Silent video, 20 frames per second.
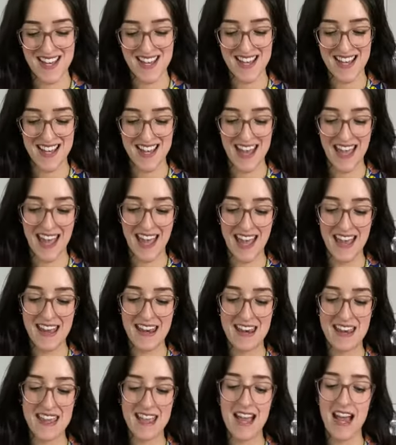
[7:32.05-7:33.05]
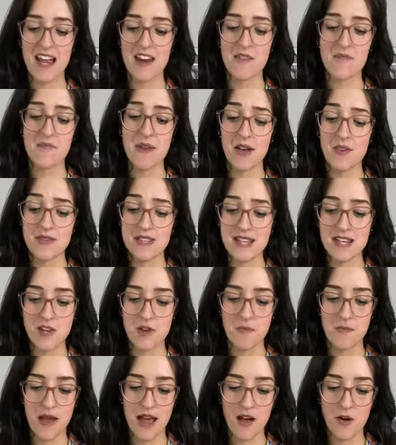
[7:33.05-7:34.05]
Again, they kind of melt in your
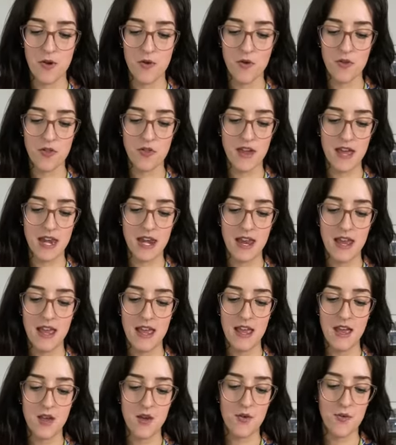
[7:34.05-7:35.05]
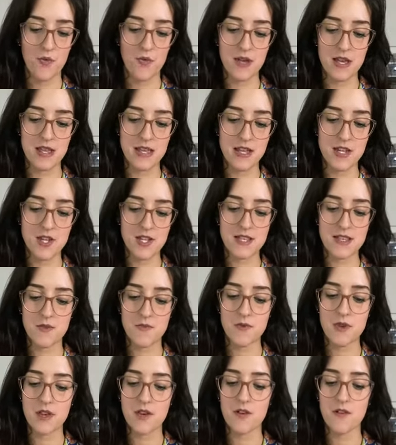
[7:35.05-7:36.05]
mouth, and really just a
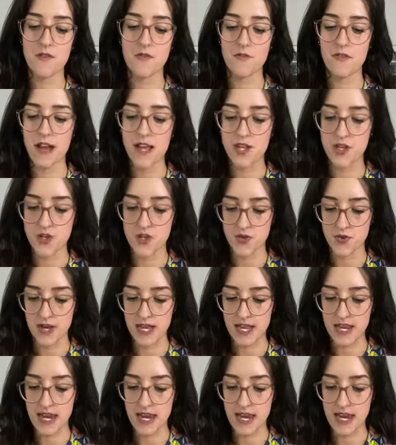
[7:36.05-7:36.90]
real fun treat.